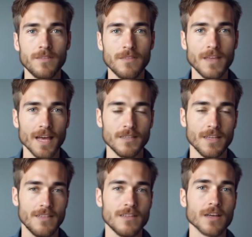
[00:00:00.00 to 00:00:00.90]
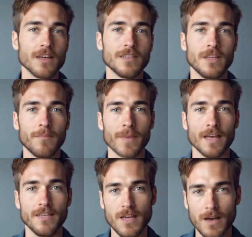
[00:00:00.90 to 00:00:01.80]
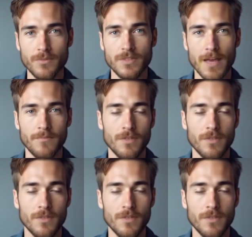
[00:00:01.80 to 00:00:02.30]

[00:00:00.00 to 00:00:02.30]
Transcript: That's it. Jump back into Homescapes